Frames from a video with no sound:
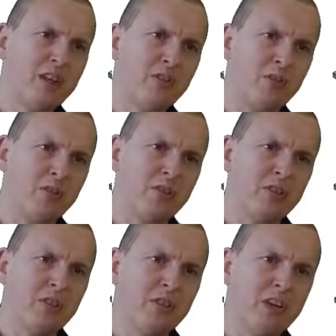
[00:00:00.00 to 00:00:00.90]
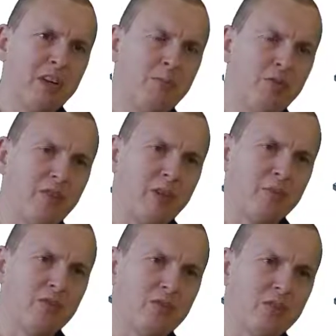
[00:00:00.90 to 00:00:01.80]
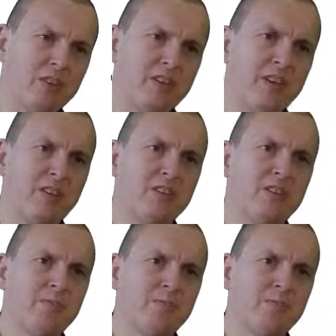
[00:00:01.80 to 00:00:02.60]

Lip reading: and all the input fibers to the detectors.